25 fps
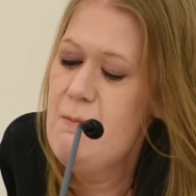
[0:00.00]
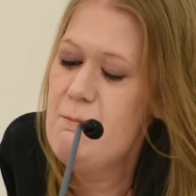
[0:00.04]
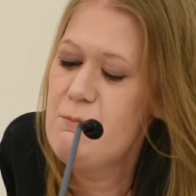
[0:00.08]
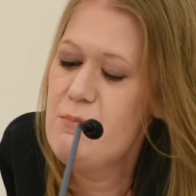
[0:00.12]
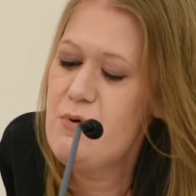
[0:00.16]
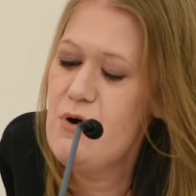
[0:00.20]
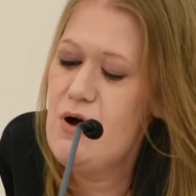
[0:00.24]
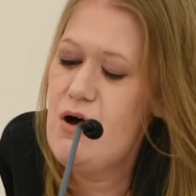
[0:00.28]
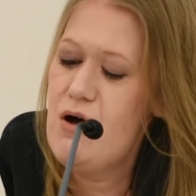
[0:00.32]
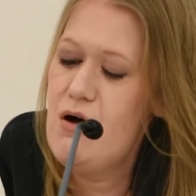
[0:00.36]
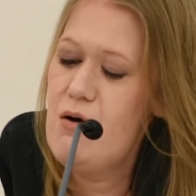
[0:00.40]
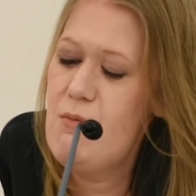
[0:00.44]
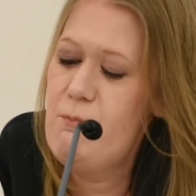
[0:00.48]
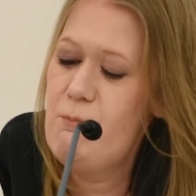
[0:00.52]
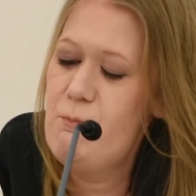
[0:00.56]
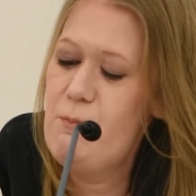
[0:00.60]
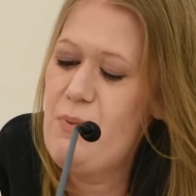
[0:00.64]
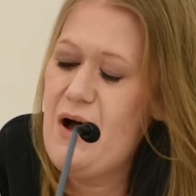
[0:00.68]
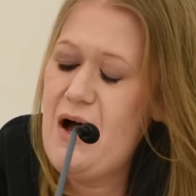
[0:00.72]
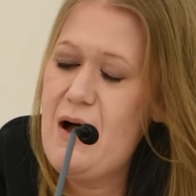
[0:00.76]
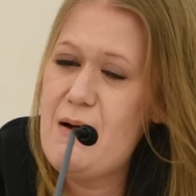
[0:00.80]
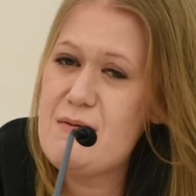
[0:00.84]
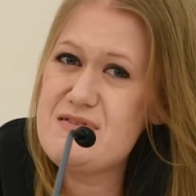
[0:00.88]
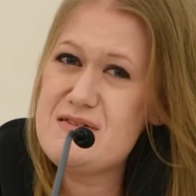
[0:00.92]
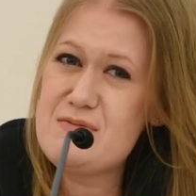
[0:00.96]
But
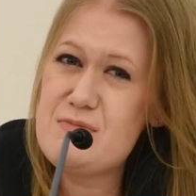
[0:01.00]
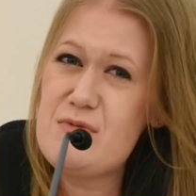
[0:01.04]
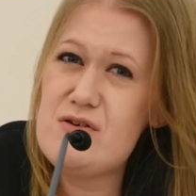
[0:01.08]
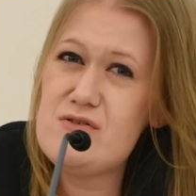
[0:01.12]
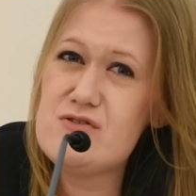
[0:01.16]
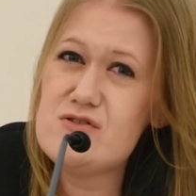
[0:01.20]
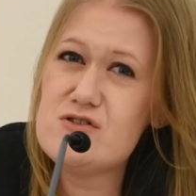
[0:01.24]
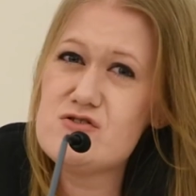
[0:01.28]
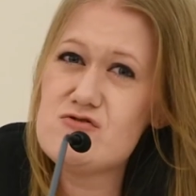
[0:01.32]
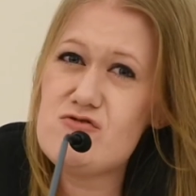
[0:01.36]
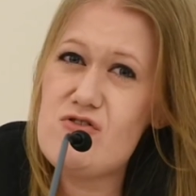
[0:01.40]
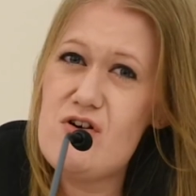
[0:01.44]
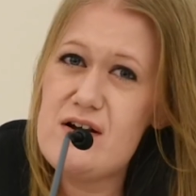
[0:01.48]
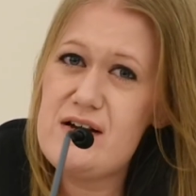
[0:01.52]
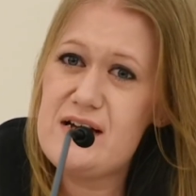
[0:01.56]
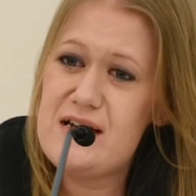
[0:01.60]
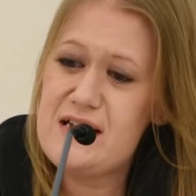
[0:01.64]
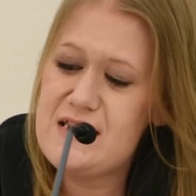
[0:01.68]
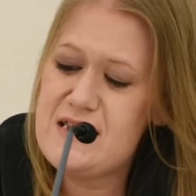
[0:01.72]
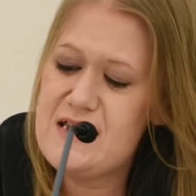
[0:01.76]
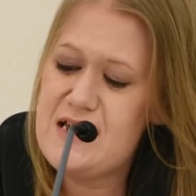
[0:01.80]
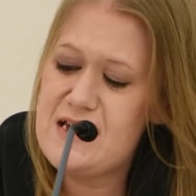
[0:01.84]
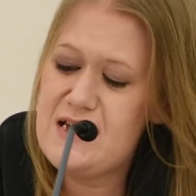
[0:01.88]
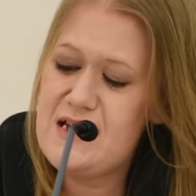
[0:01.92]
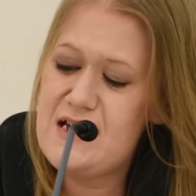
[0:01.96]
perhaps the most
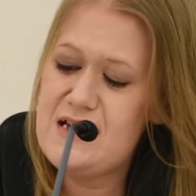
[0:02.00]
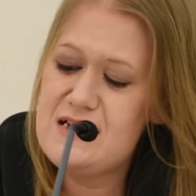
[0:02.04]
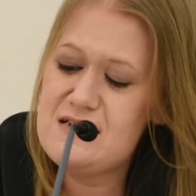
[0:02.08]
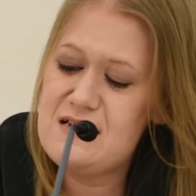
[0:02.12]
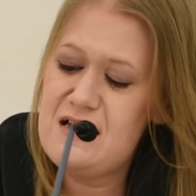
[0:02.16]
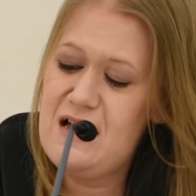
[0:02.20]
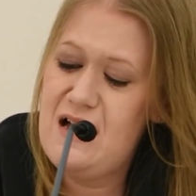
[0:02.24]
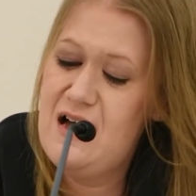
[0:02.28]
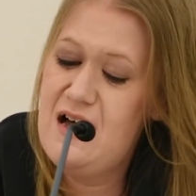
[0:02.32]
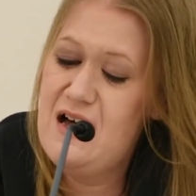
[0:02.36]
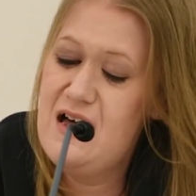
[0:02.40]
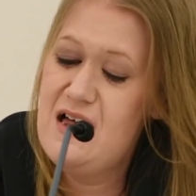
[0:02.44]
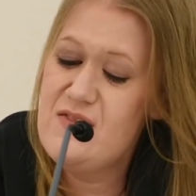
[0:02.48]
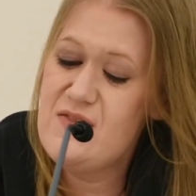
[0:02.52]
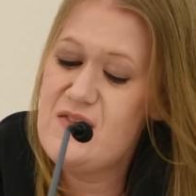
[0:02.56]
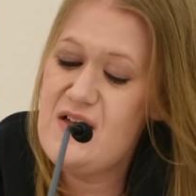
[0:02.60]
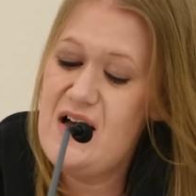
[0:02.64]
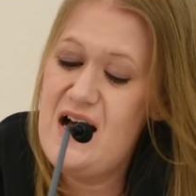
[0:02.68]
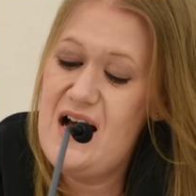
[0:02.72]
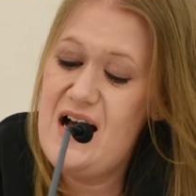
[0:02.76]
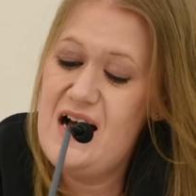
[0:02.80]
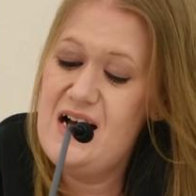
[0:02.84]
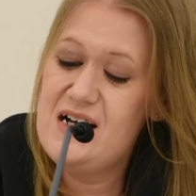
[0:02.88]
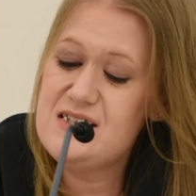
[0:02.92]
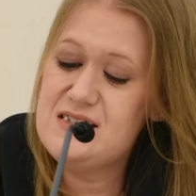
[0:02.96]
striking thing is that
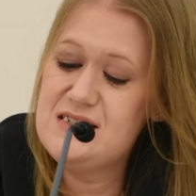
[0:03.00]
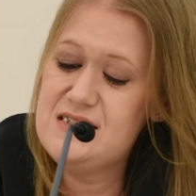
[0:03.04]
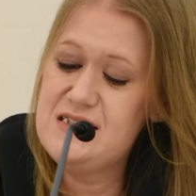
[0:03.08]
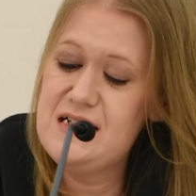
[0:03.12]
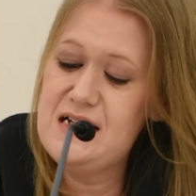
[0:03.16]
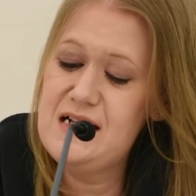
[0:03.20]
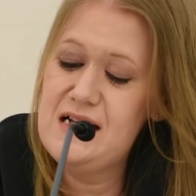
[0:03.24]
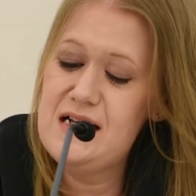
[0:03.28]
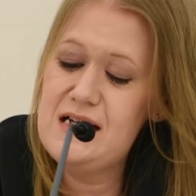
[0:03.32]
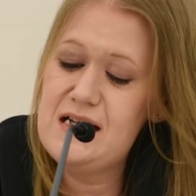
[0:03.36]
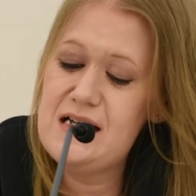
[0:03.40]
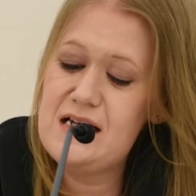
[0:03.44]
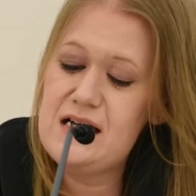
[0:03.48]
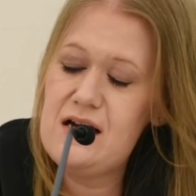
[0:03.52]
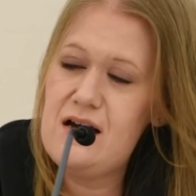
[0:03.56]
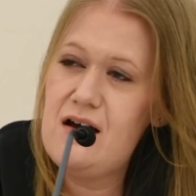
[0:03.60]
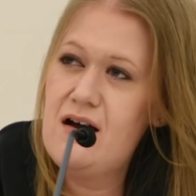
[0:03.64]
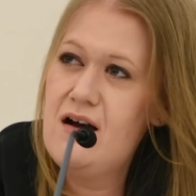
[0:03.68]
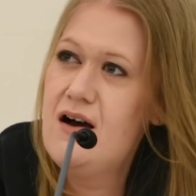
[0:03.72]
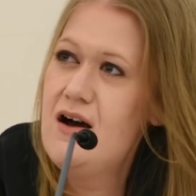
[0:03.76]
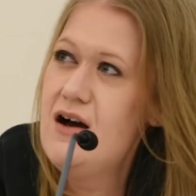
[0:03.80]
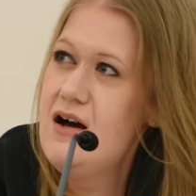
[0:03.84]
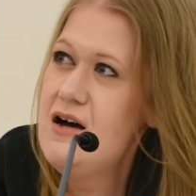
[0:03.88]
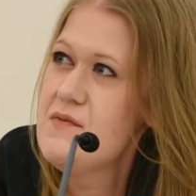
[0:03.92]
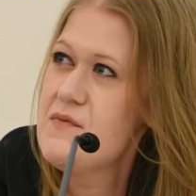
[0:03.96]
actually
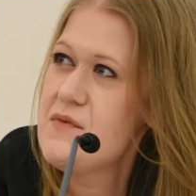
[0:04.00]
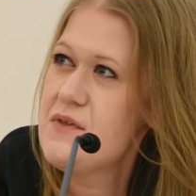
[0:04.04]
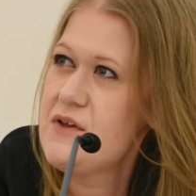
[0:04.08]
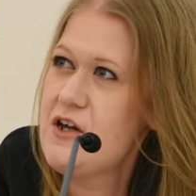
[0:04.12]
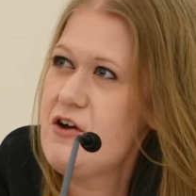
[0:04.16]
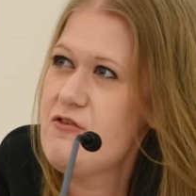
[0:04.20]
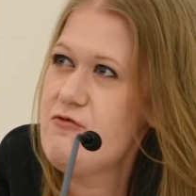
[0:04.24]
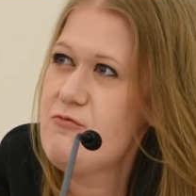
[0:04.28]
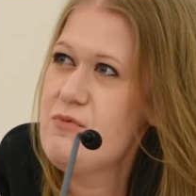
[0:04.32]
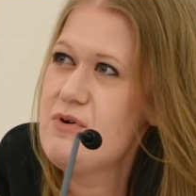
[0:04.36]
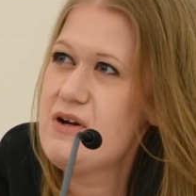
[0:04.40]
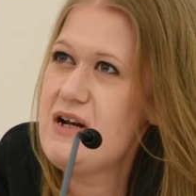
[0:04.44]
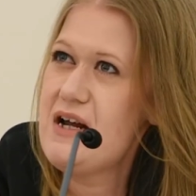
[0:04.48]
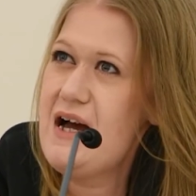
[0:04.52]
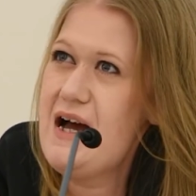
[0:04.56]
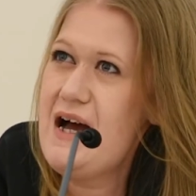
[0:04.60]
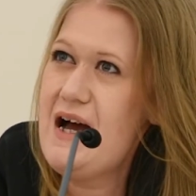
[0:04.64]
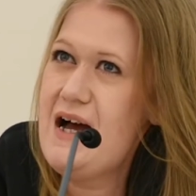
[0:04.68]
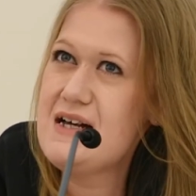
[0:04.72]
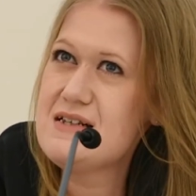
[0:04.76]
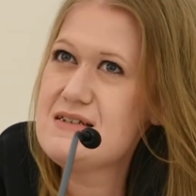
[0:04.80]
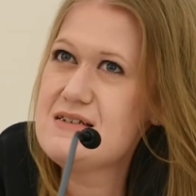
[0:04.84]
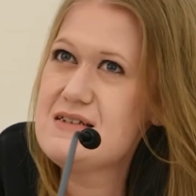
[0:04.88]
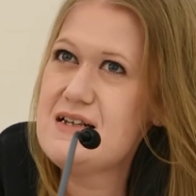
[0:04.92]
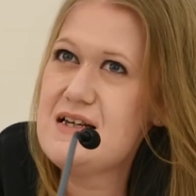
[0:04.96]
the government
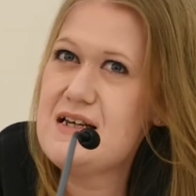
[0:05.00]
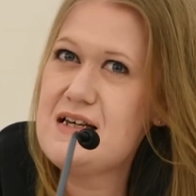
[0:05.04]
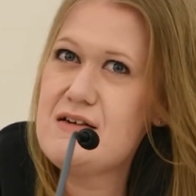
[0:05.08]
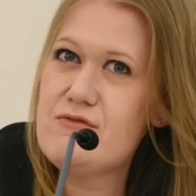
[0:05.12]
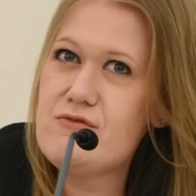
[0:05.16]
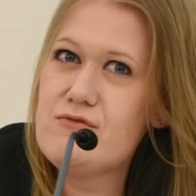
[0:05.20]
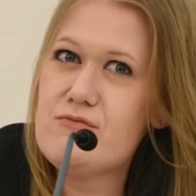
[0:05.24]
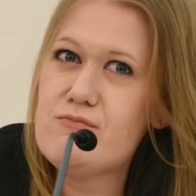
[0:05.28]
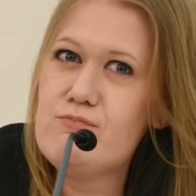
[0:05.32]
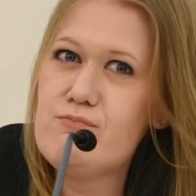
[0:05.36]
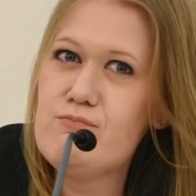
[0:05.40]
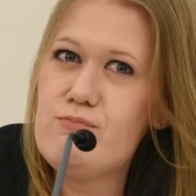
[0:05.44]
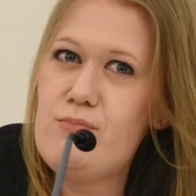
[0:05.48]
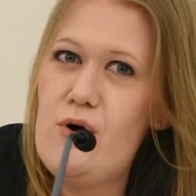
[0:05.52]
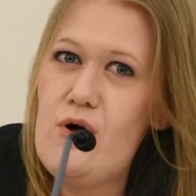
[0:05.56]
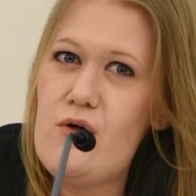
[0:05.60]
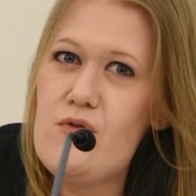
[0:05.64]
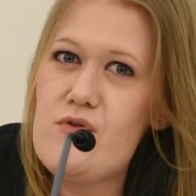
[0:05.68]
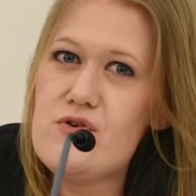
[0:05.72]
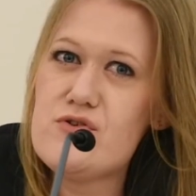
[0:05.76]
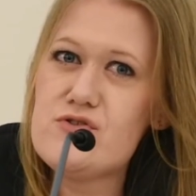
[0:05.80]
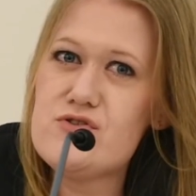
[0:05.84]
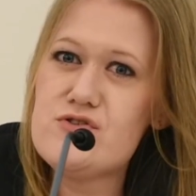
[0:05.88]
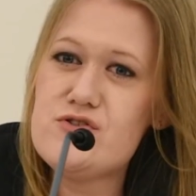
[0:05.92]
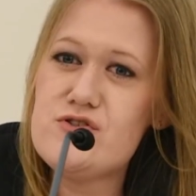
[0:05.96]
hasn't even
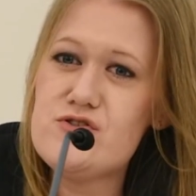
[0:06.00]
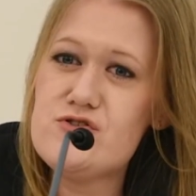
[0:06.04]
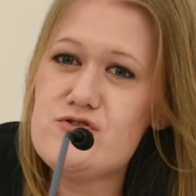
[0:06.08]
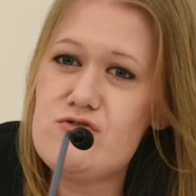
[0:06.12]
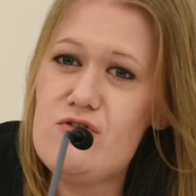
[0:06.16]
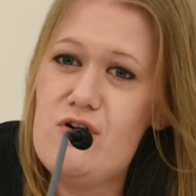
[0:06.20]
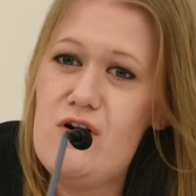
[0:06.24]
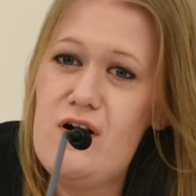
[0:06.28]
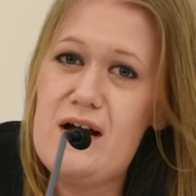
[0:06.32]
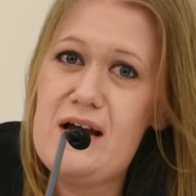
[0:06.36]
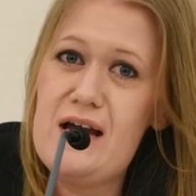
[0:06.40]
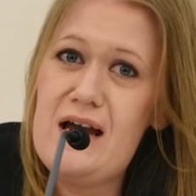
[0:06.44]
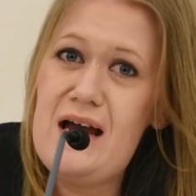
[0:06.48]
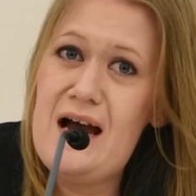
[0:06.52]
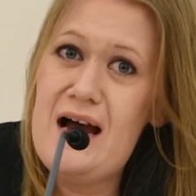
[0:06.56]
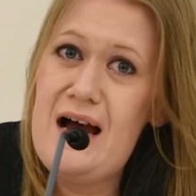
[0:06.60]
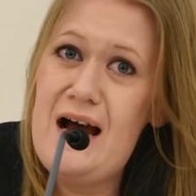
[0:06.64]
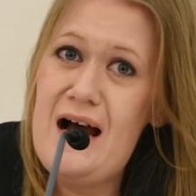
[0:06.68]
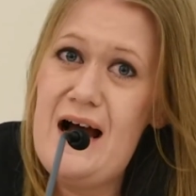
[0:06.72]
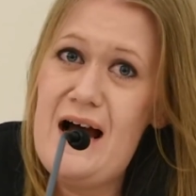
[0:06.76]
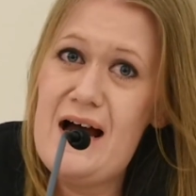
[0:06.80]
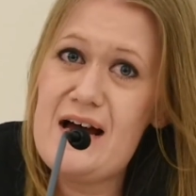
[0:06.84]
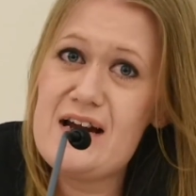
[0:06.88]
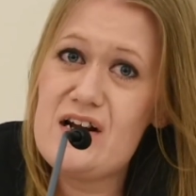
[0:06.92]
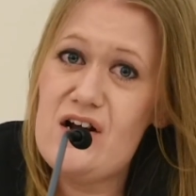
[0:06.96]
bothered to try
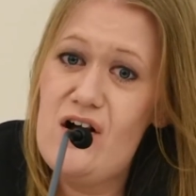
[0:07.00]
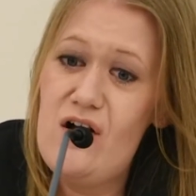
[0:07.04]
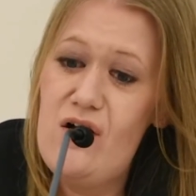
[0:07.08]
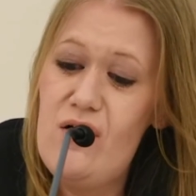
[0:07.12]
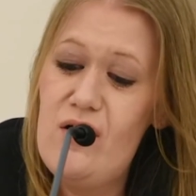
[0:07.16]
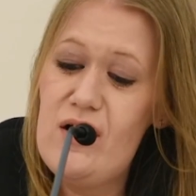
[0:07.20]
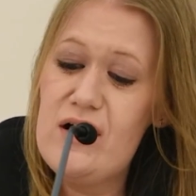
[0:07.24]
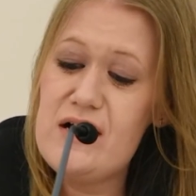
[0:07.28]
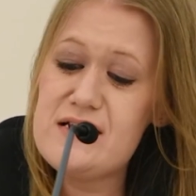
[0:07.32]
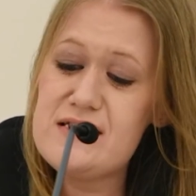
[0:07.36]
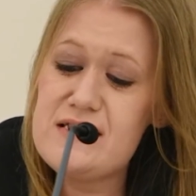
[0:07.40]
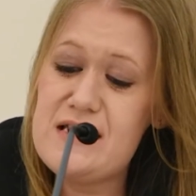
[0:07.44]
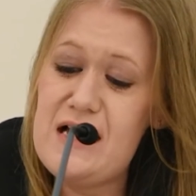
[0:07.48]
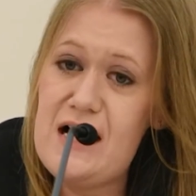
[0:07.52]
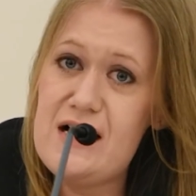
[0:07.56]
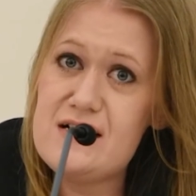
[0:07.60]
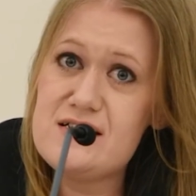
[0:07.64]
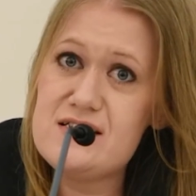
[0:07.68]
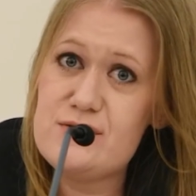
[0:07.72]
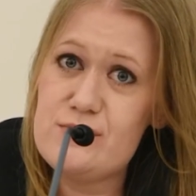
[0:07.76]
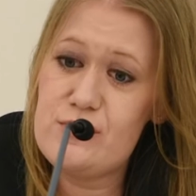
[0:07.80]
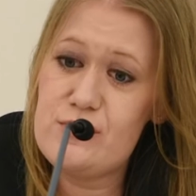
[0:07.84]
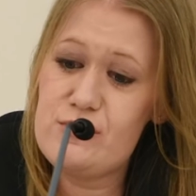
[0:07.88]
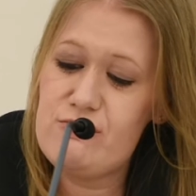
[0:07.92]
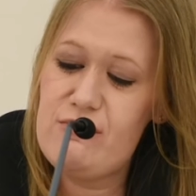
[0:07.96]
and hide that
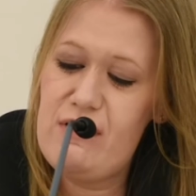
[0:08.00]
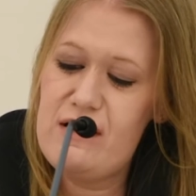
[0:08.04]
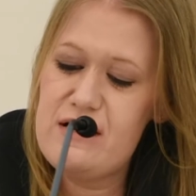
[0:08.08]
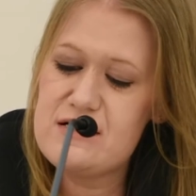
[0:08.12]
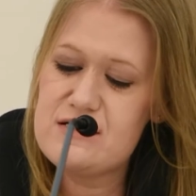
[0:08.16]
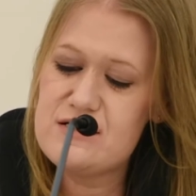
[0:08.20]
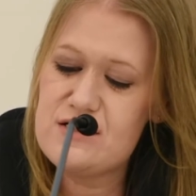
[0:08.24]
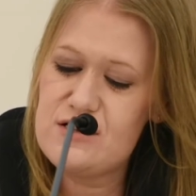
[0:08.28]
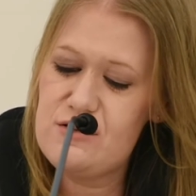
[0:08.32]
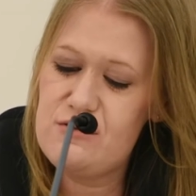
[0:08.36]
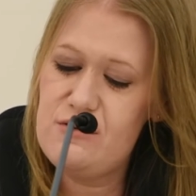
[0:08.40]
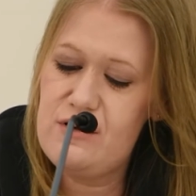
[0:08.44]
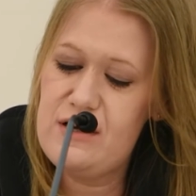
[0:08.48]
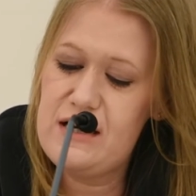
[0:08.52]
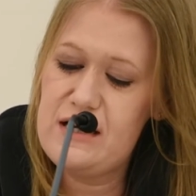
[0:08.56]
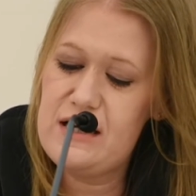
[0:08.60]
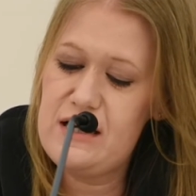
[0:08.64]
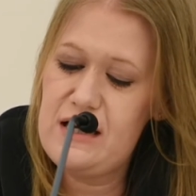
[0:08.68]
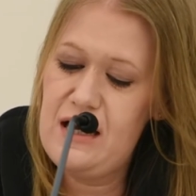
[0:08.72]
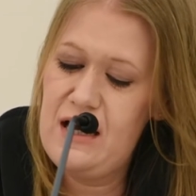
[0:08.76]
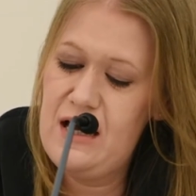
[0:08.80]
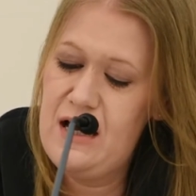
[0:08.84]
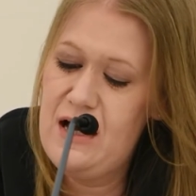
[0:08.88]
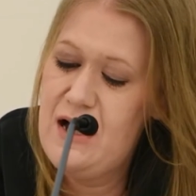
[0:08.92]
a great degree.